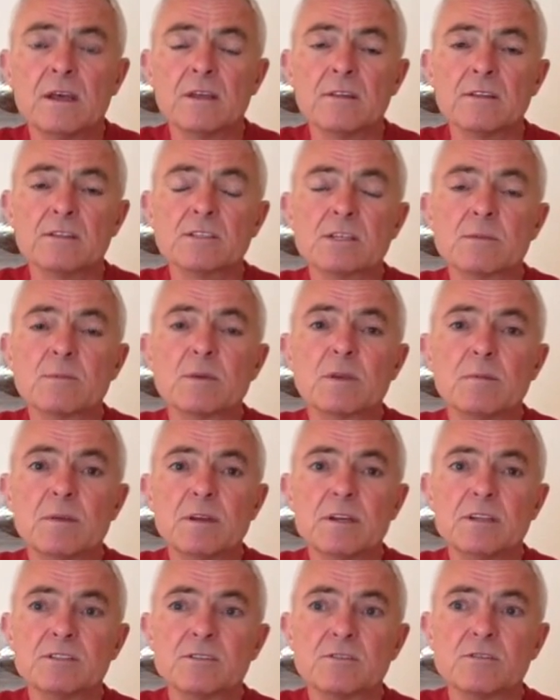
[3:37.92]
the
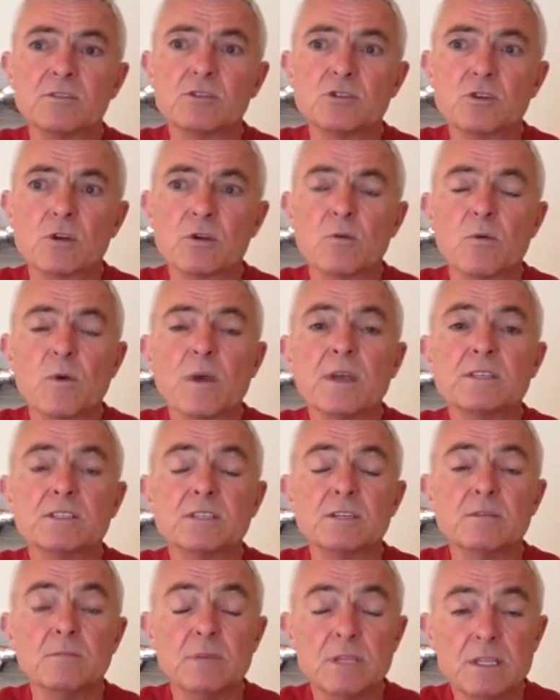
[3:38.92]
subcommittees of the Joint Ways
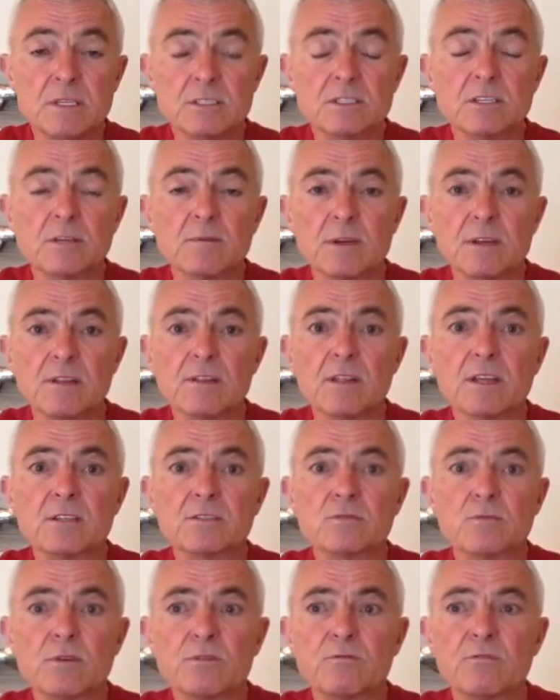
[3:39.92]
and Means Committee.
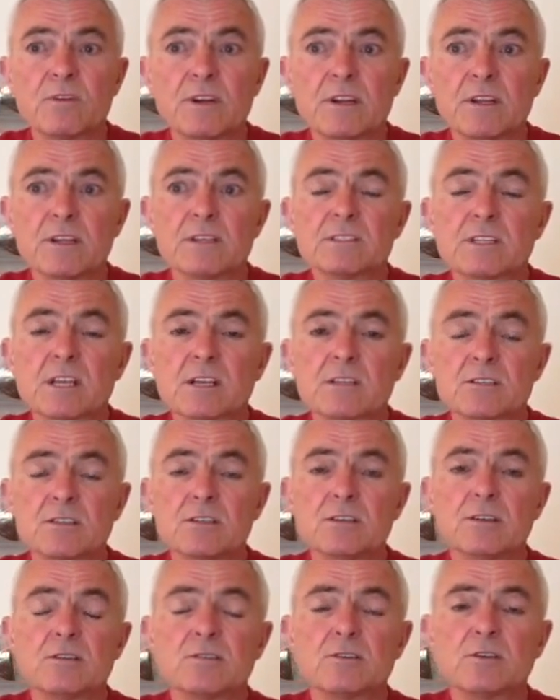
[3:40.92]
That's where funding is
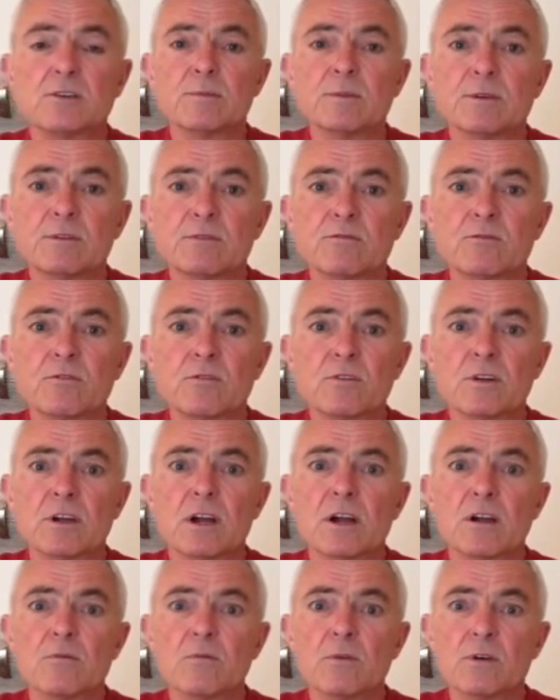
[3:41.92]
actually determined for
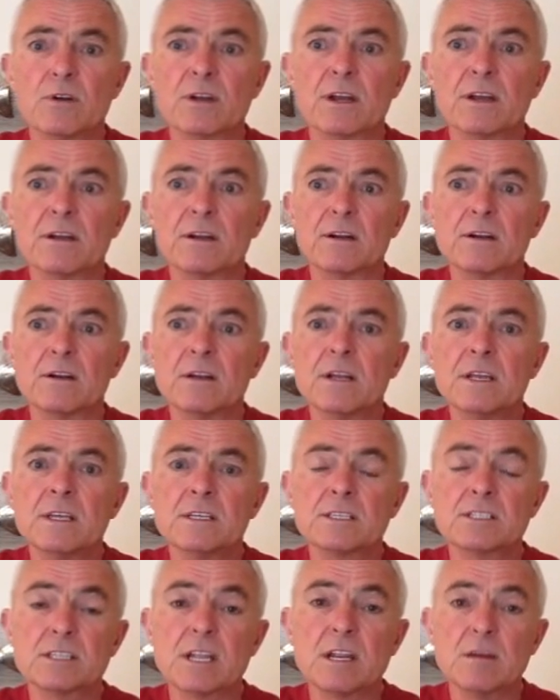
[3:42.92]
our work on our
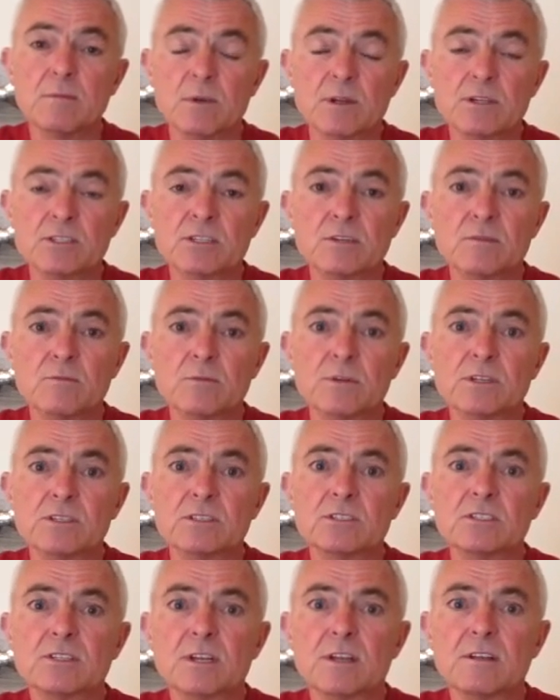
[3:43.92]
state budget,
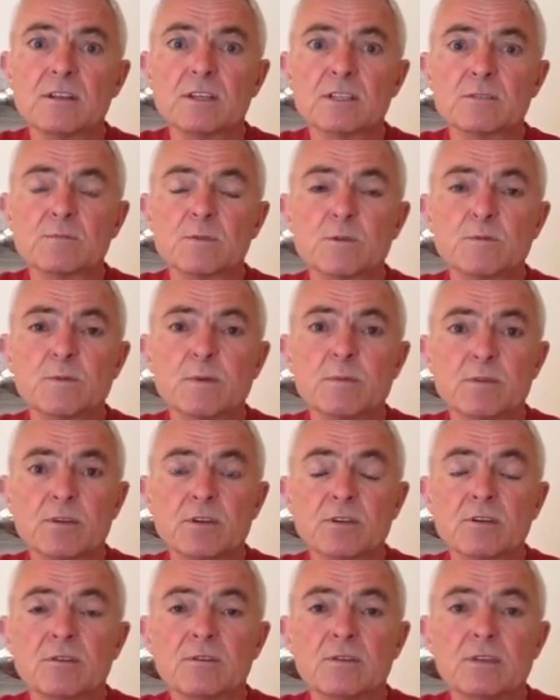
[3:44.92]
which I think, as most people
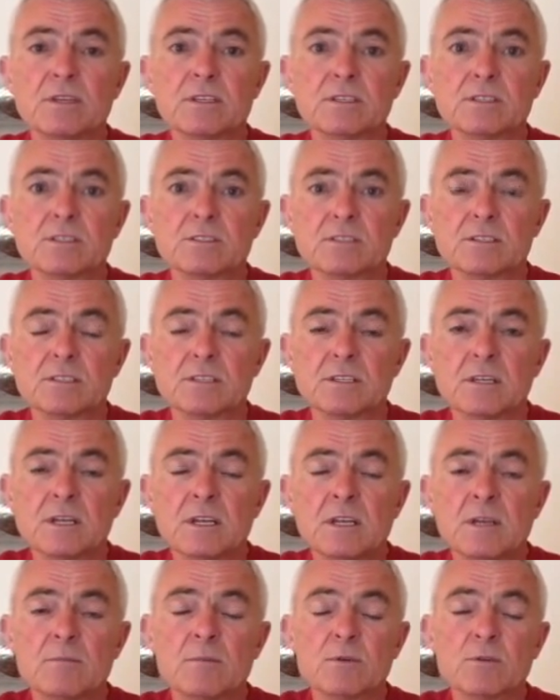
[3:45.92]
know, is the
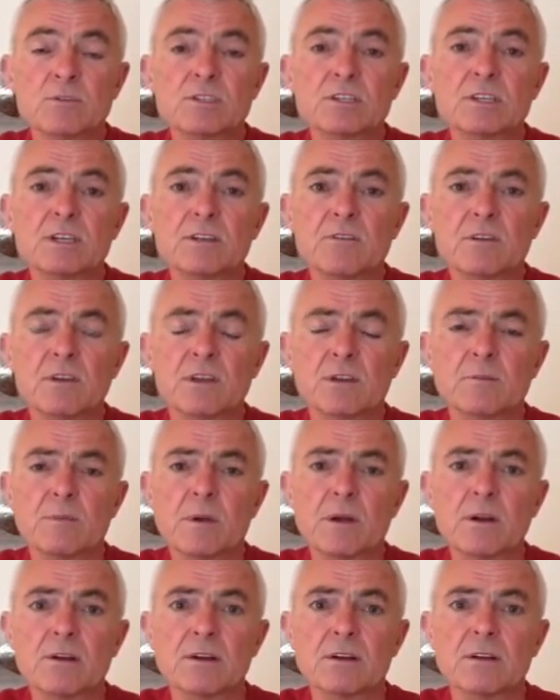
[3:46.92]
most significant
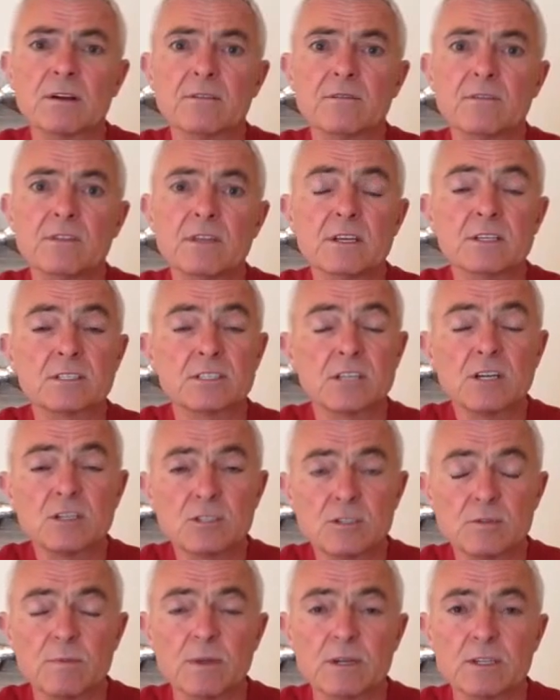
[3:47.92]
part of the
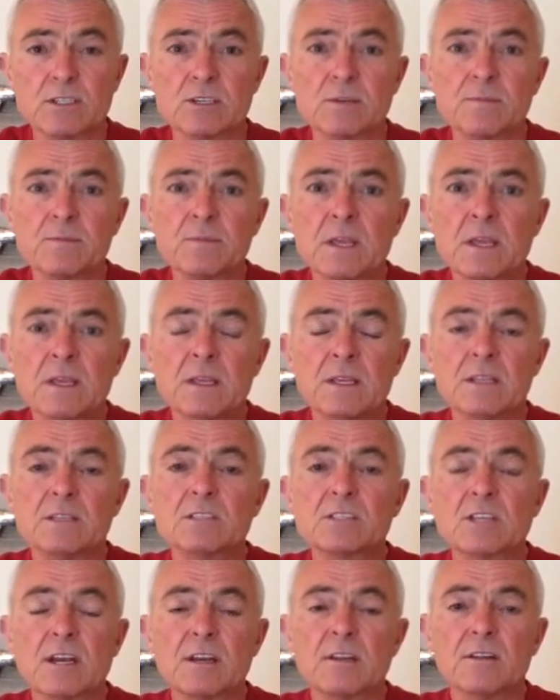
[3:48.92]
extension budget.
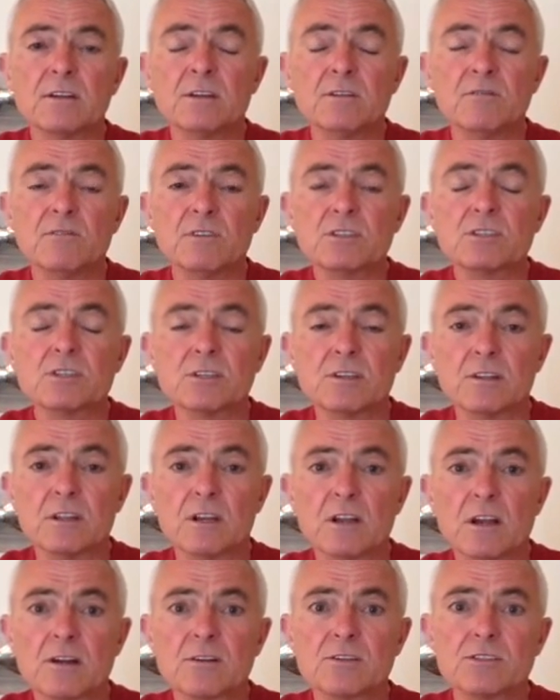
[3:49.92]
Inside of the division, the
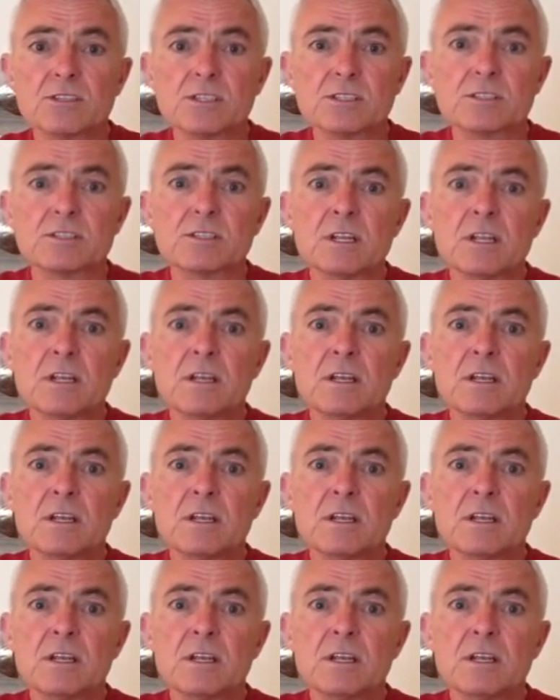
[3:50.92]
largest